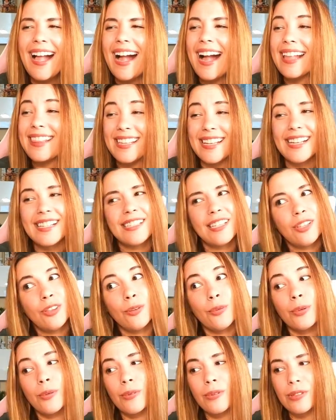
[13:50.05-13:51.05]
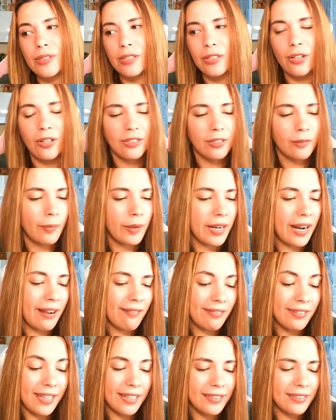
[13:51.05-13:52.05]
I think I say 2 euros a lot, but I
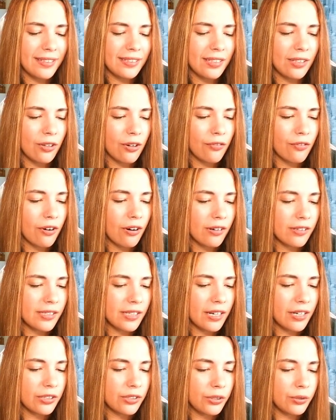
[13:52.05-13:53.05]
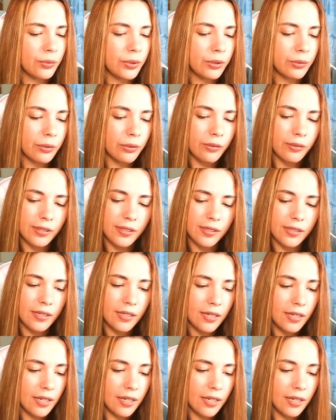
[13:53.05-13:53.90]
feel like there's a lot of cards that are 2 euros.